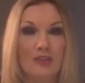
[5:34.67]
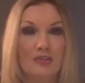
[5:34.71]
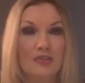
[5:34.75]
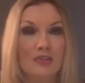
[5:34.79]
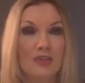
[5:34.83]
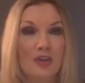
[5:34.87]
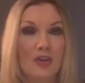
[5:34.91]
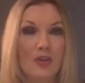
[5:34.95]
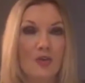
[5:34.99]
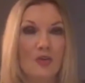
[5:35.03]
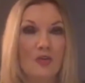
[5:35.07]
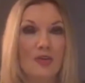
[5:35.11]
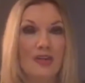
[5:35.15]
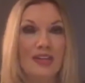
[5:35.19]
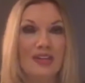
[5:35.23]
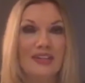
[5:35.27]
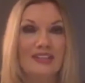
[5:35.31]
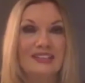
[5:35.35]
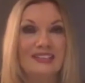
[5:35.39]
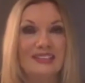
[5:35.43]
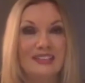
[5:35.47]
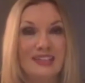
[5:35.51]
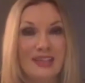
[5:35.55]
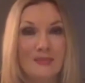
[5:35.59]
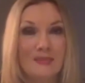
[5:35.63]
So
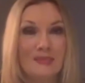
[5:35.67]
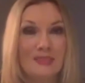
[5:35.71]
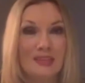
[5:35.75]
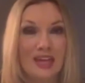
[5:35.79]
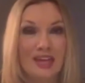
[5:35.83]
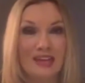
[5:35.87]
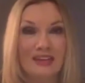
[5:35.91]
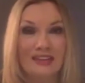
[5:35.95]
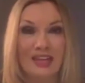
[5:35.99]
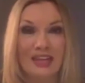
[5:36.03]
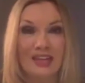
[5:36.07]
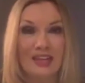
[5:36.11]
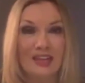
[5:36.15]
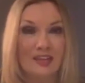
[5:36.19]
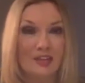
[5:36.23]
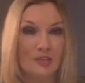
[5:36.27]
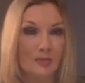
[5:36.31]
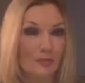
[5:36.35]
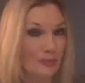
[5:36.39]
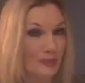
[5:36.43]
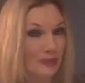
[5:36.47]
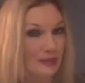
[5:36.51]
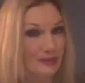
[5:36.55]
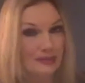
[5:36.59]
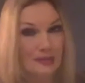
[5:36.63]
it seems like they either
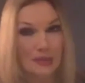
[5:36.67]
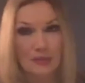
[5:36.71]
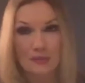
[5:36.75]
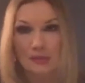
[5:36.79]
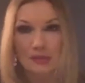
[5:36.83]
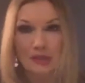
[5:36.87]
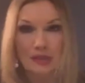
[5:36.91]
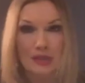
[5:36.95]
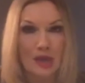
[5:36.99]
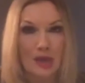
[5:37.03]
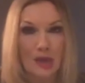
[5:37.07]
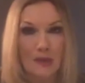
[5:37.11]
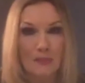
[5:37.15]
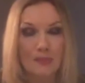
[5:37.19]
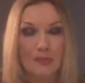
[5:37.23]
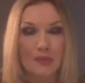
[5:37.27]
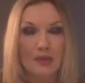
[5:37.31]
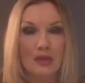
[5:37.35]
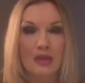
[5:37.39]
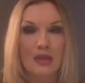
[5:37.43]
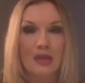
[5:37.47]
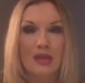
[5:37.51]
picked somebody up